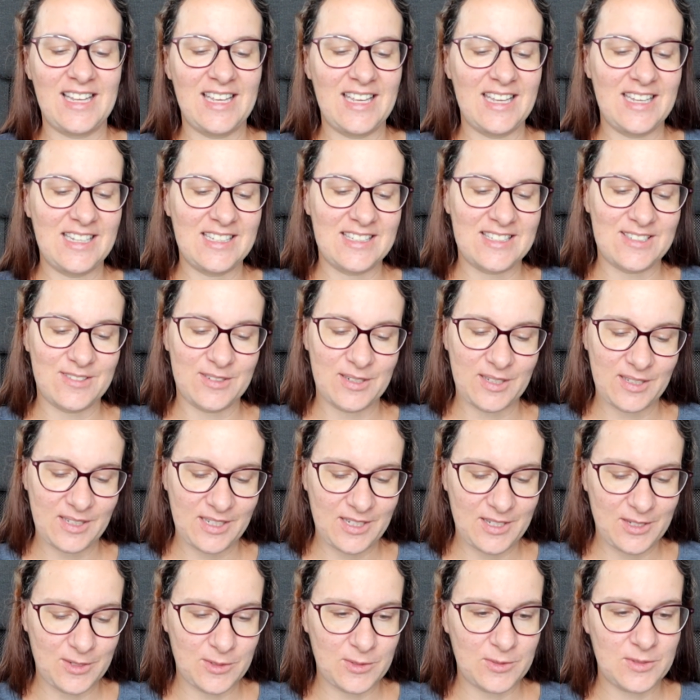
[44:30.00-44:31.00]
It's really
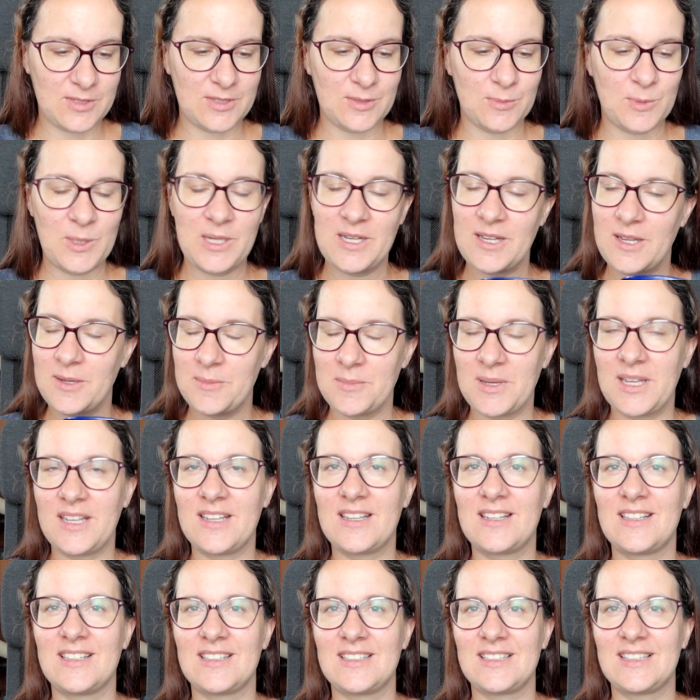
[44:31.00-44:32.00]
huge. When I
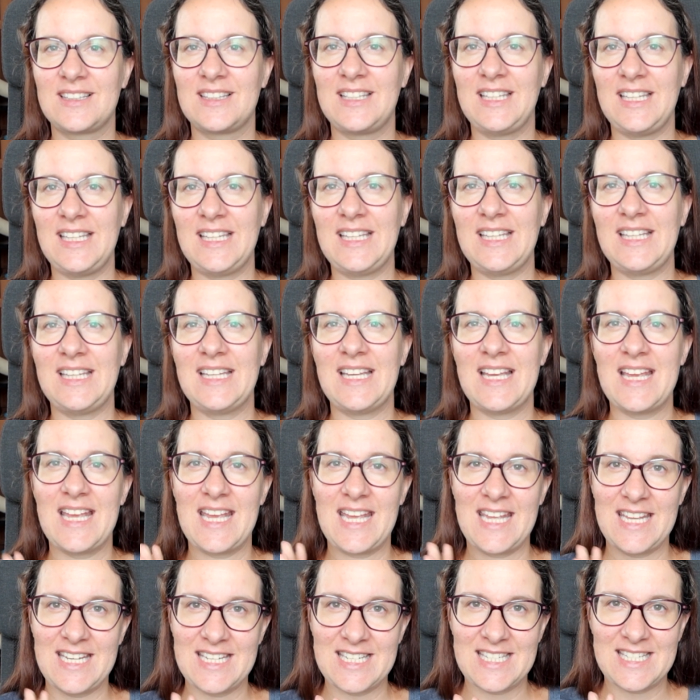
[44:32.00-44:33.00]
make tea
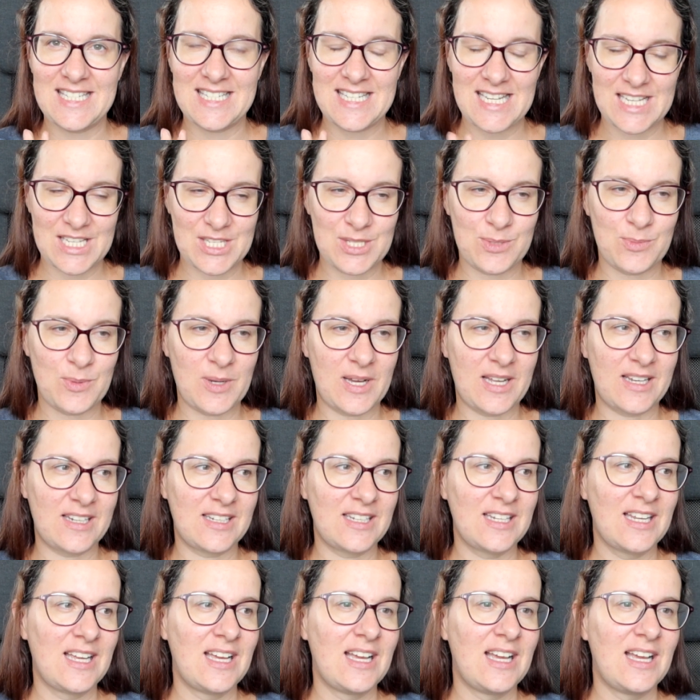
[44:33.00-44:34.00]
in this
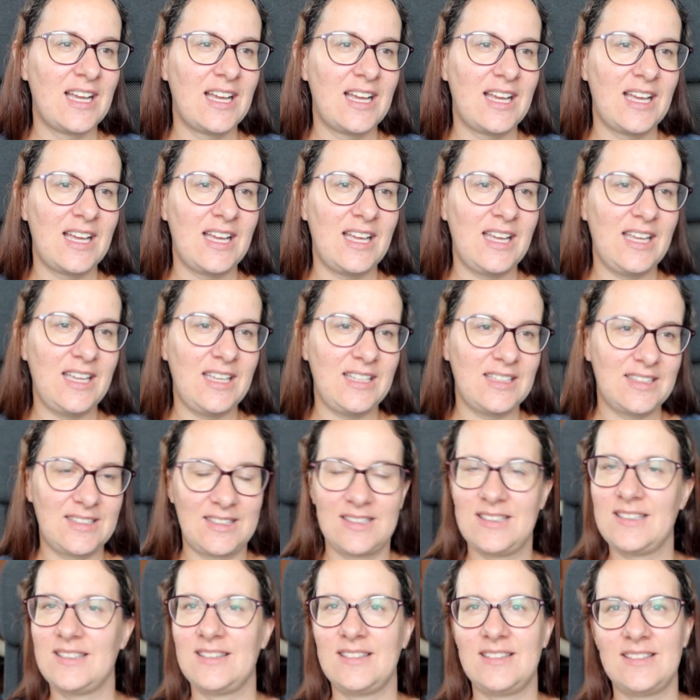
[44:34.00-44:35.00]
one, it
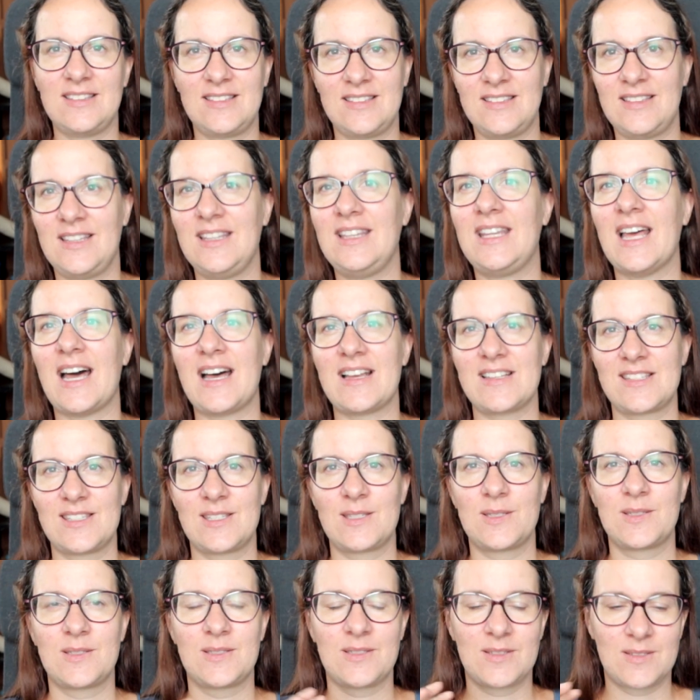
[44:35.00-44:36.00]

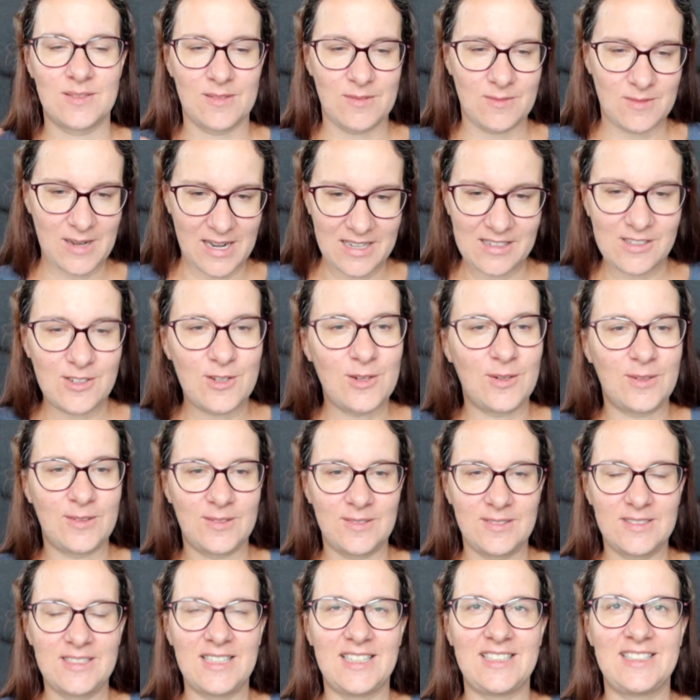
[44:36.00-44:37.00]
does run
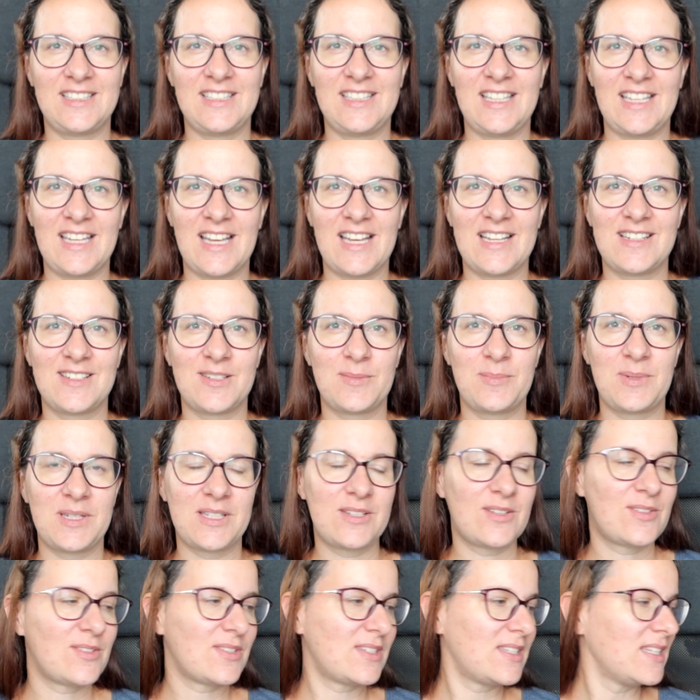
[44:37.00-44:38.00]
cold at the end,
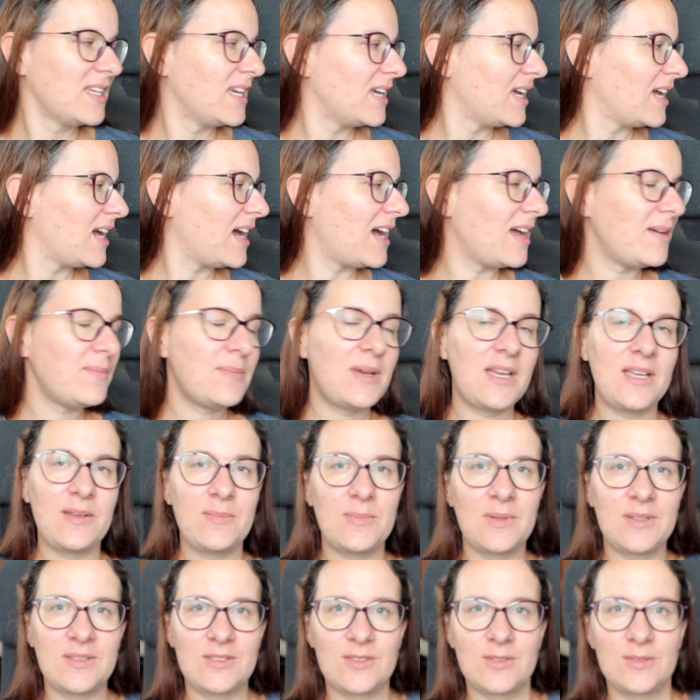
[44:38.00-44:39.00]
because I'm
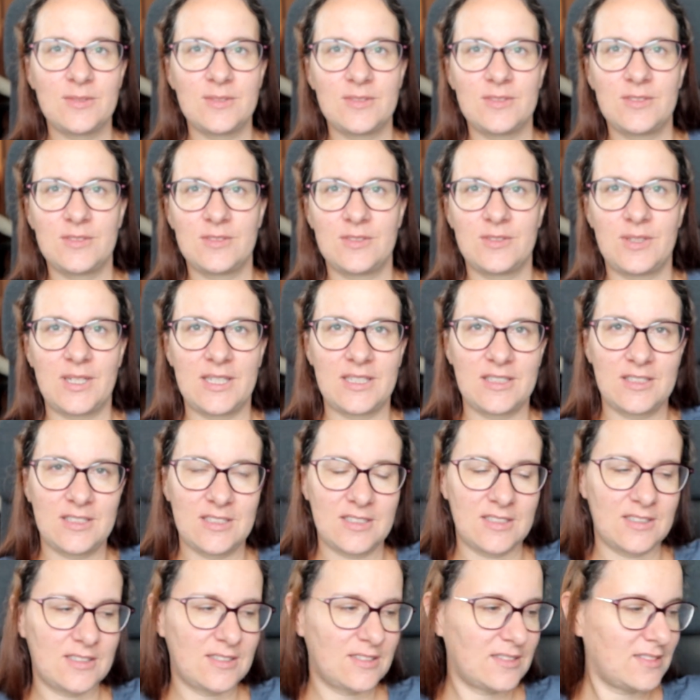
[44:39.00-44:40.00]
able to drink
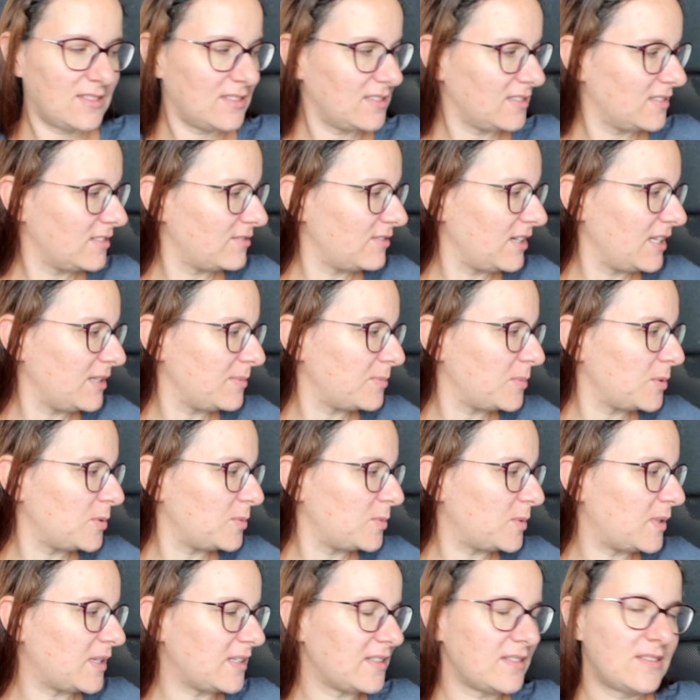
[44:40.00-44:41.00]
the rainbow
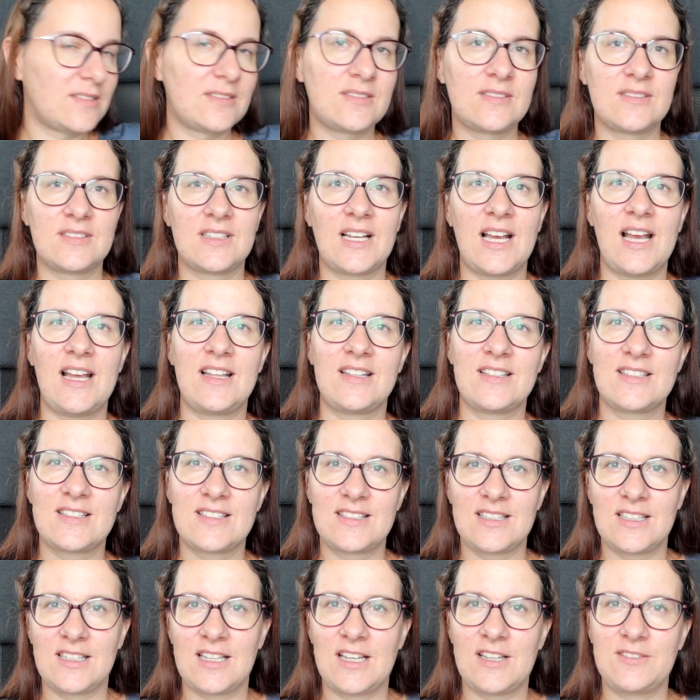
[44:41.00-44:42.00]
one and
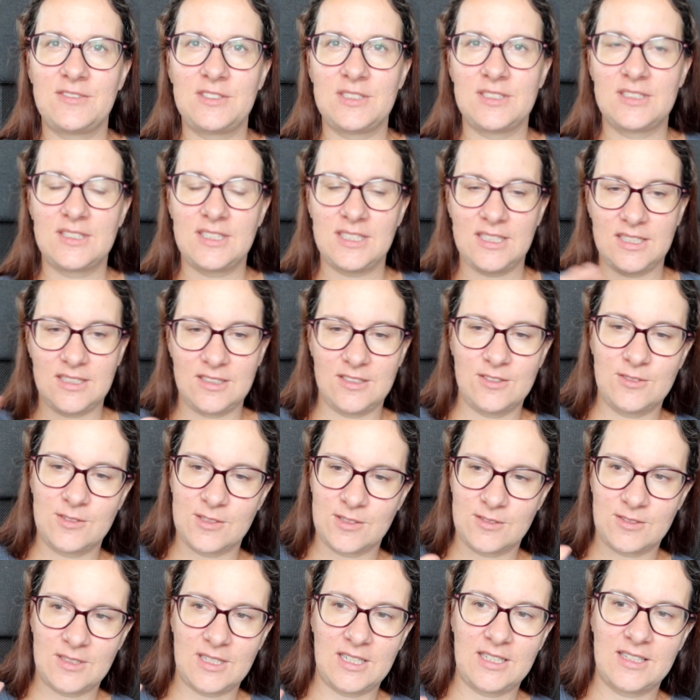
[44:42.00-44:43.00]
still have the tea, you
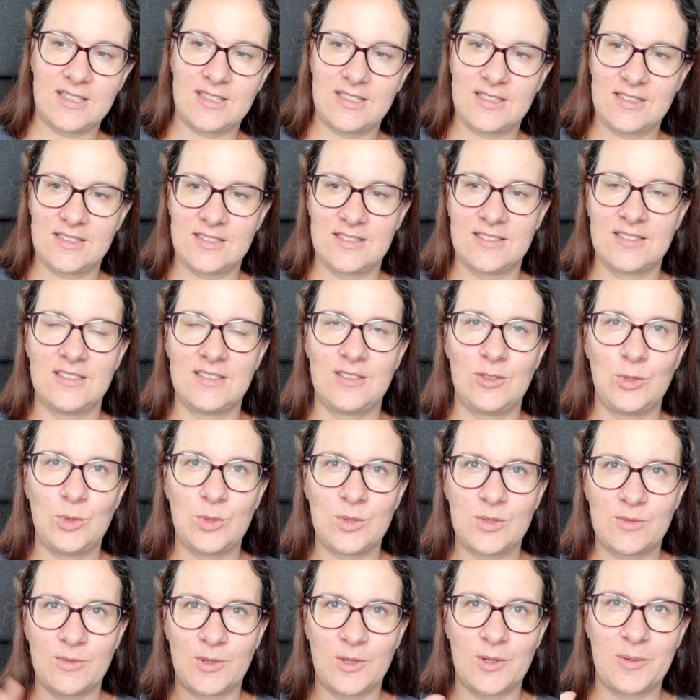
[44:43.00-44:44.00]
know, like
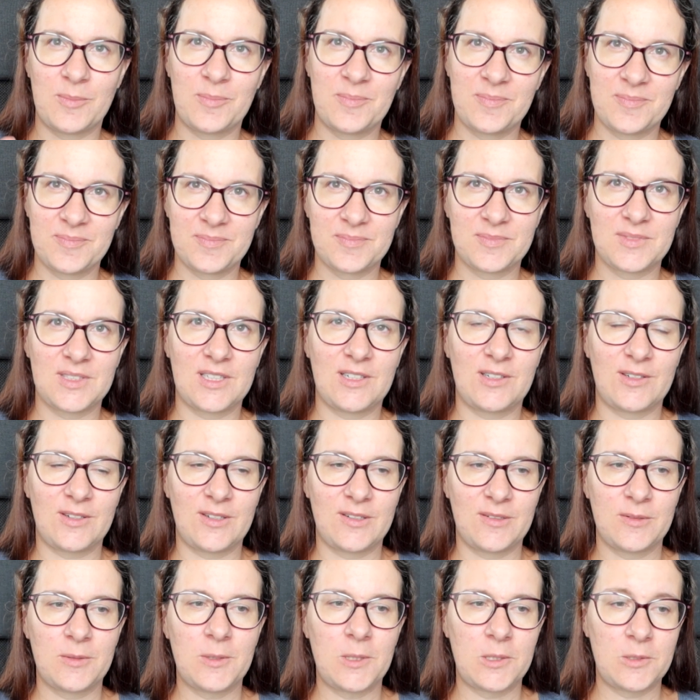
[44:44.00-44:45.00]
lukewarm
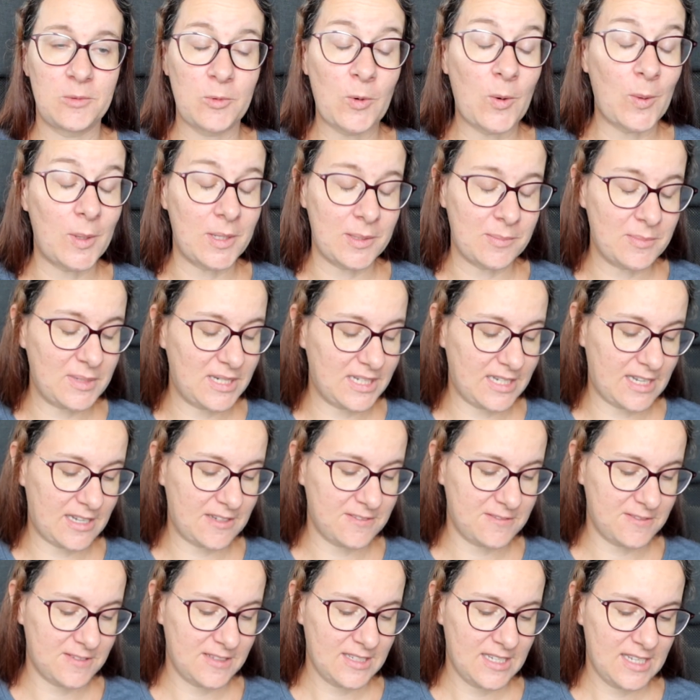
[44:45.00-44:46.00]
or warm
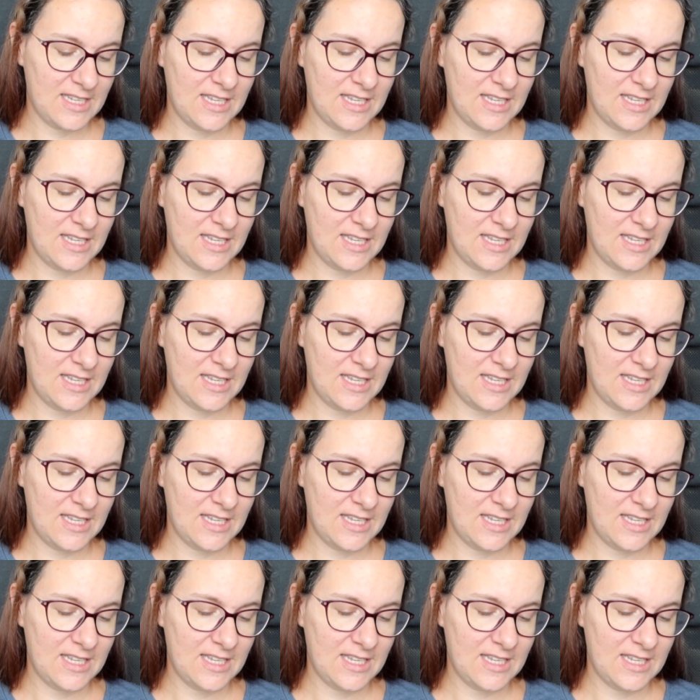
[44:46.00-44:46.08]
enough.